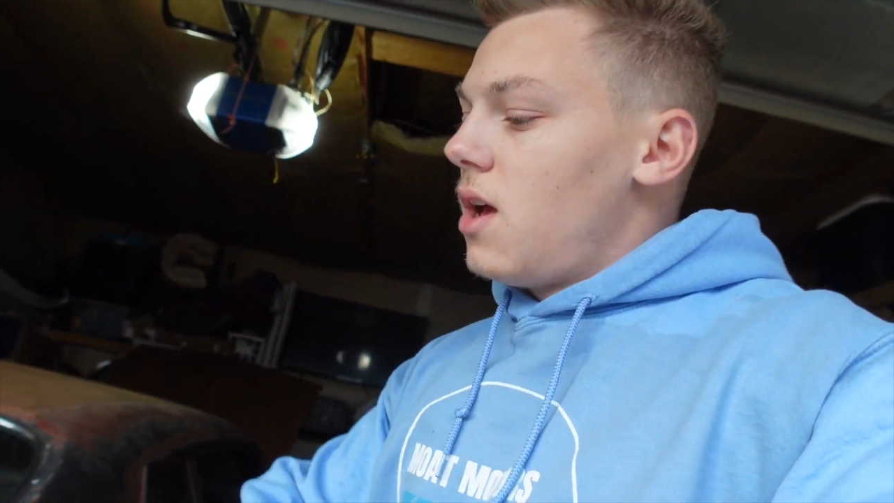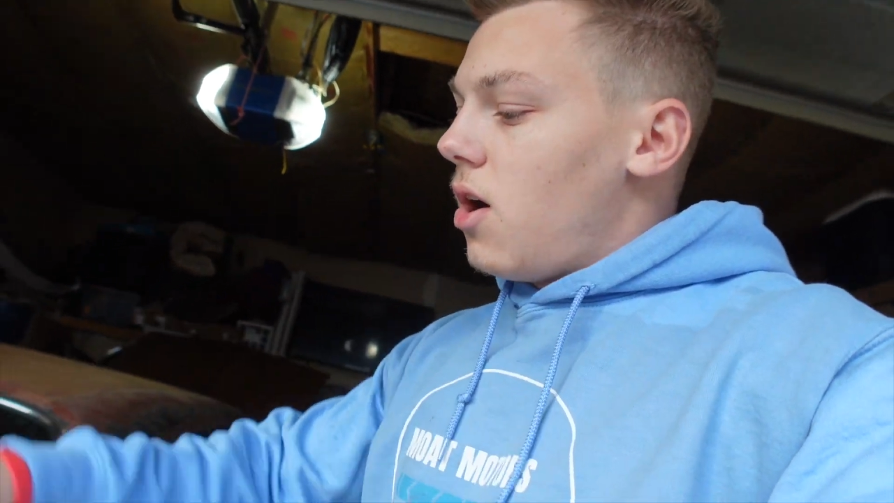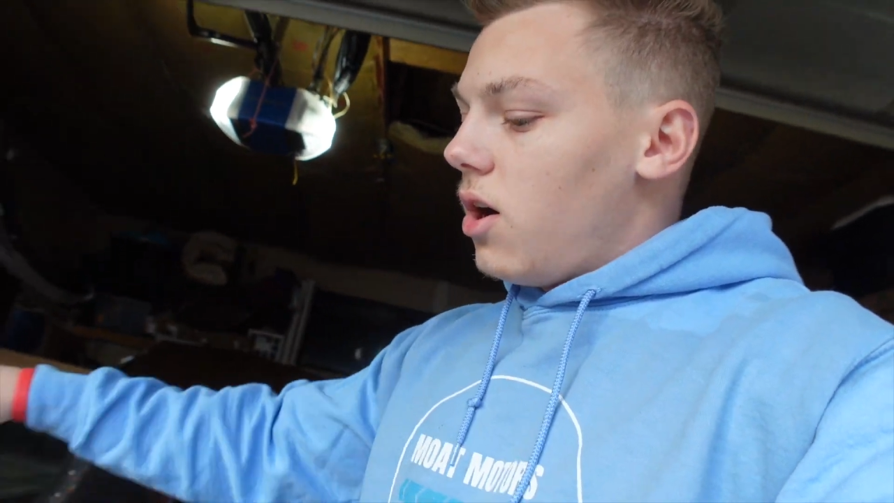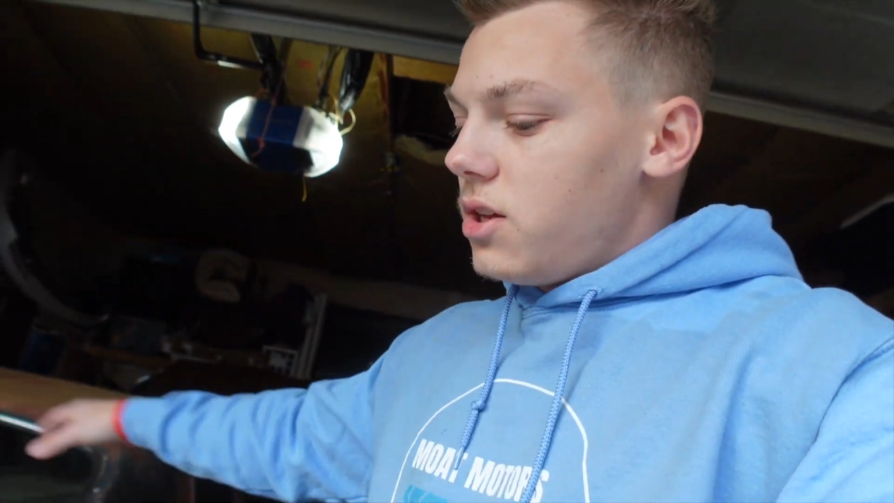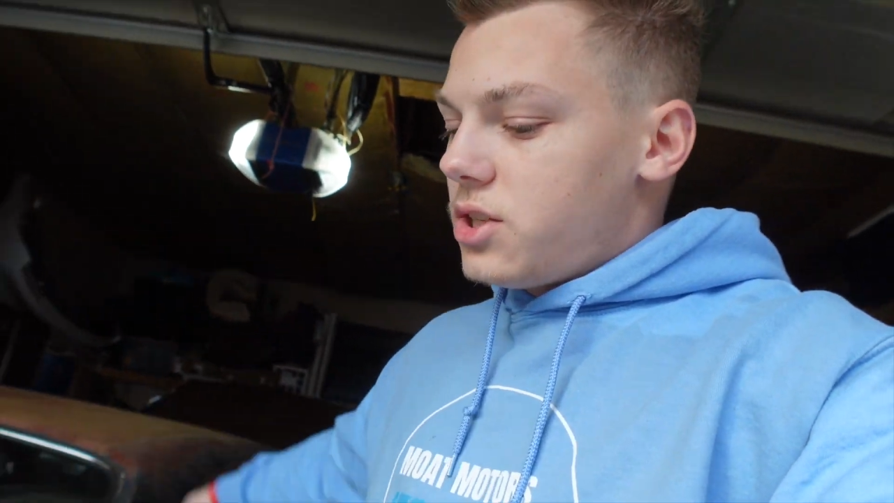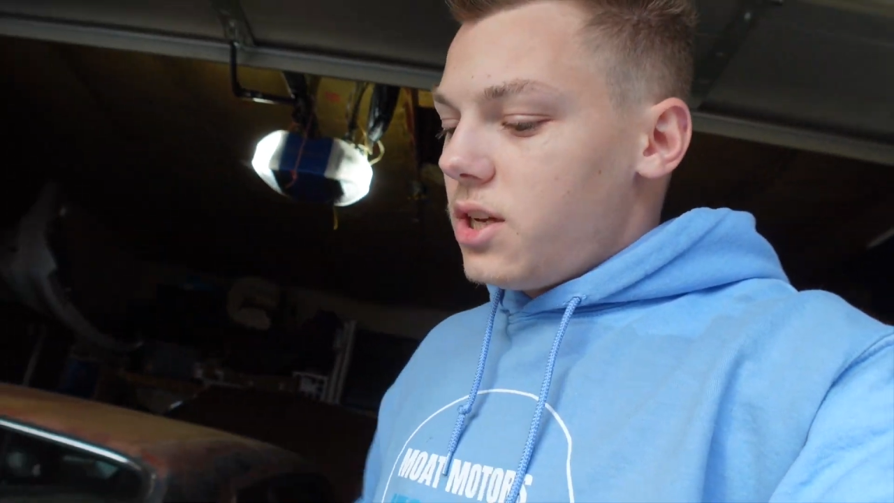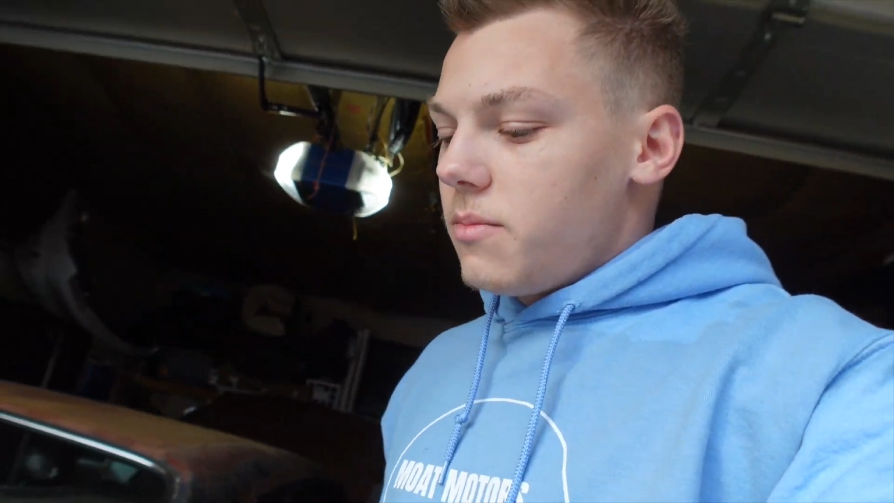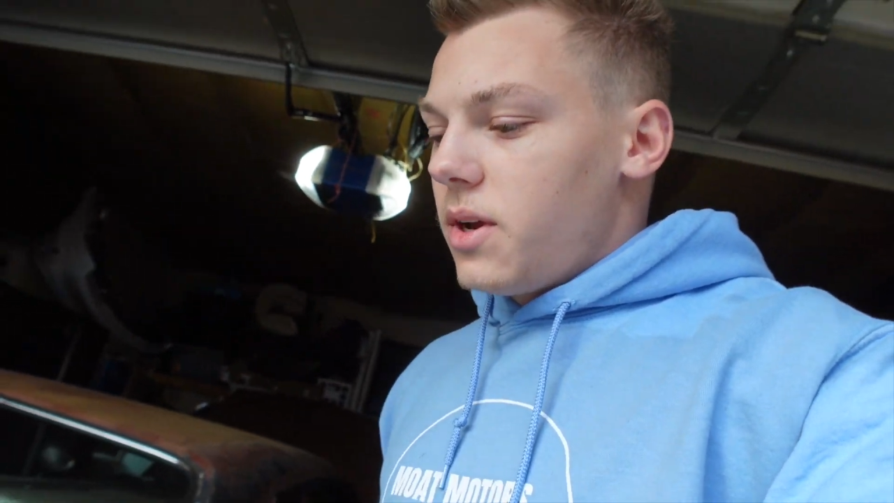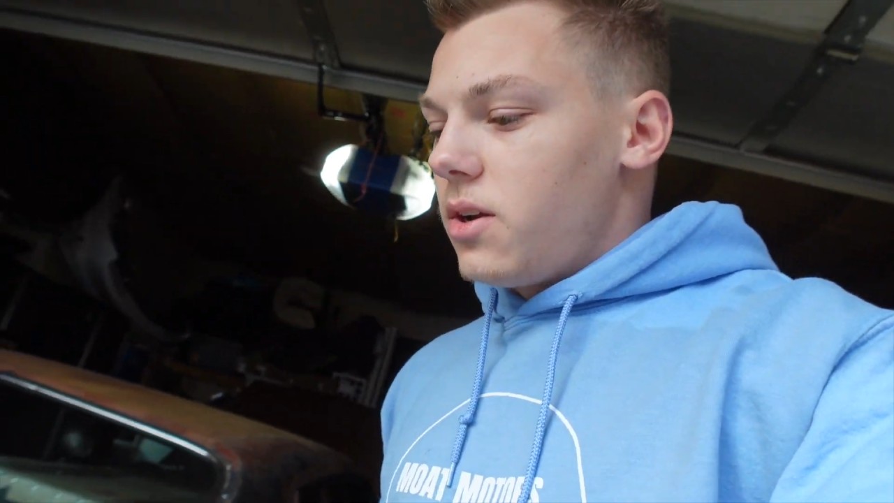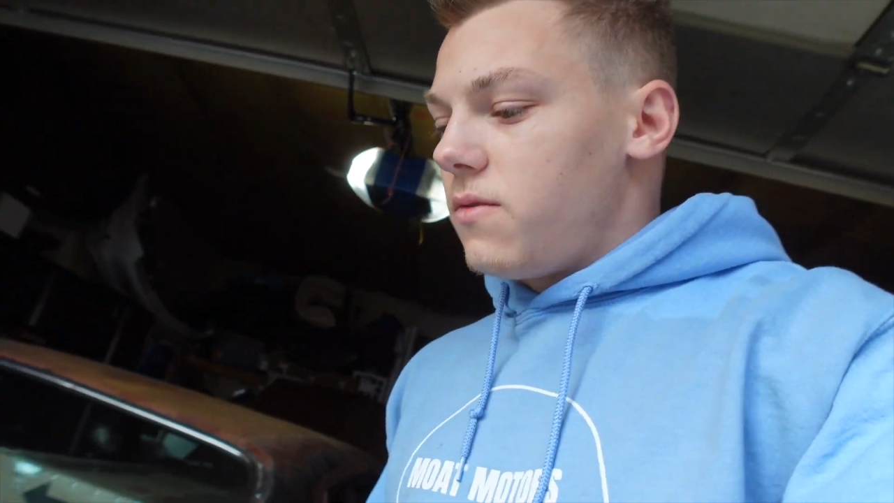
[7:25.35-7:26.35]
all the sheet
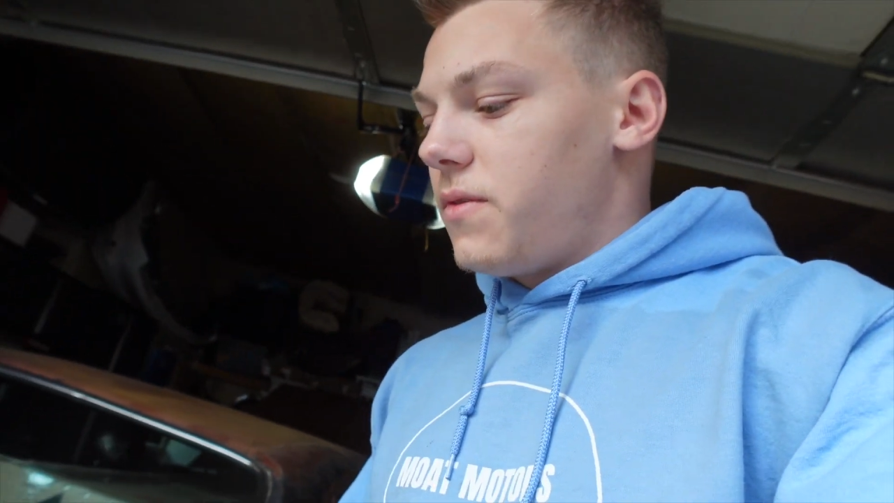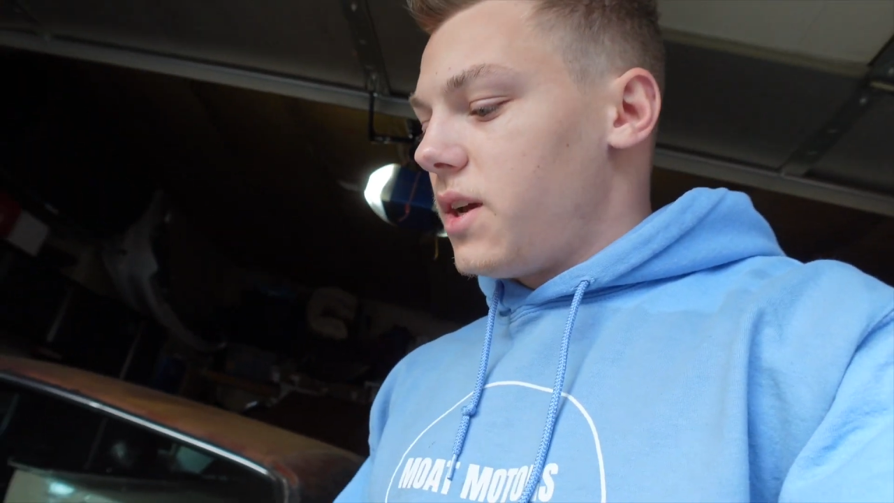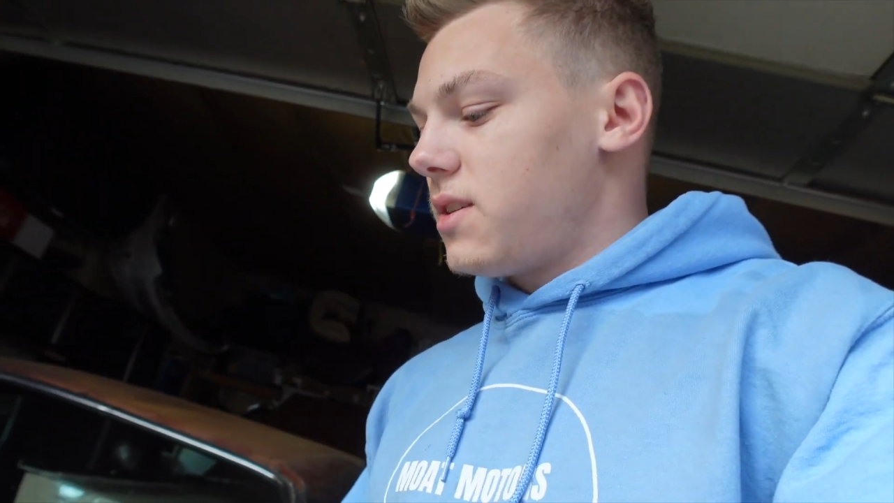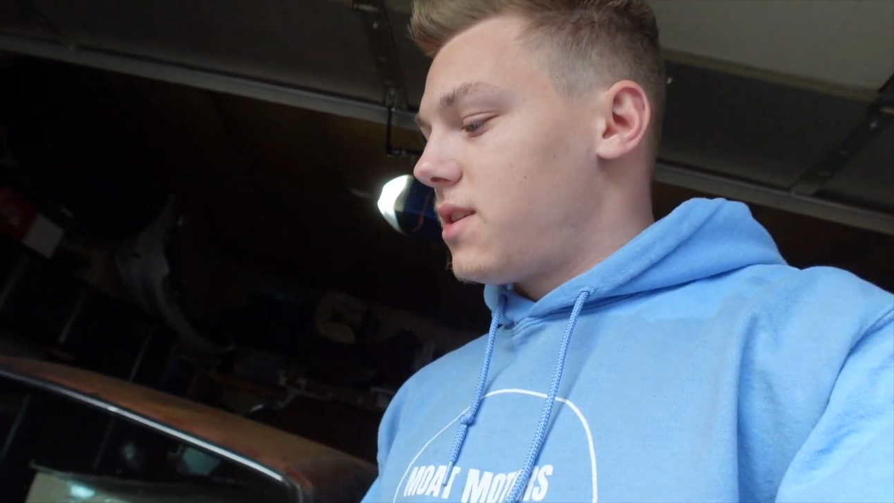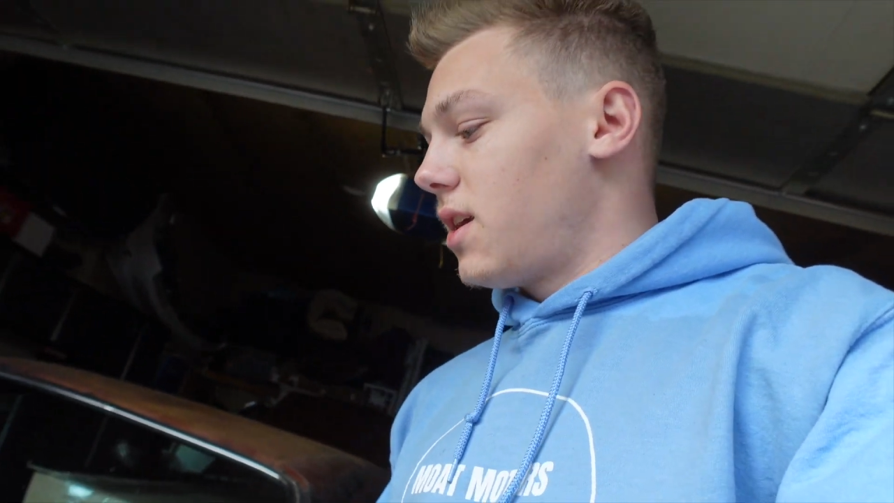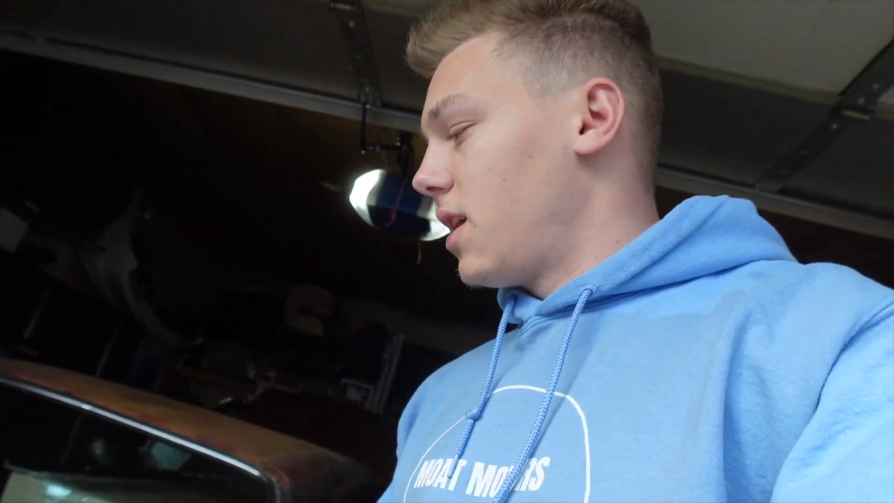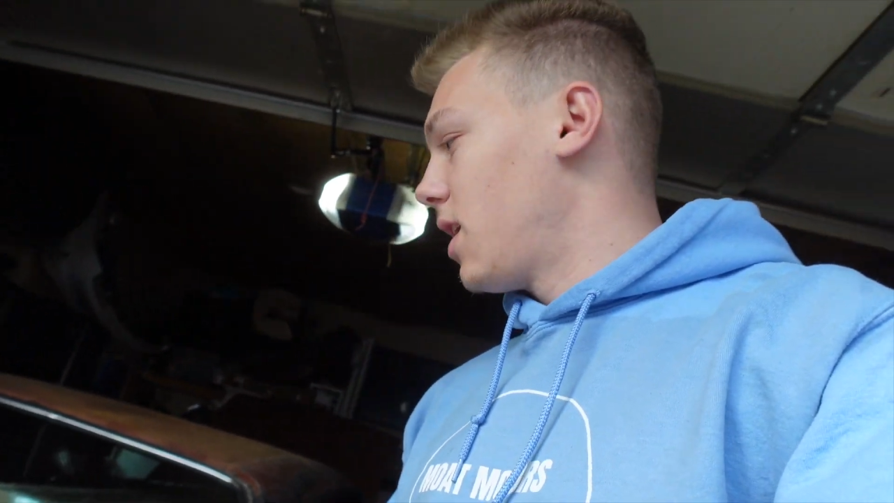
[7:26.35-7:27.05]
metal fixed,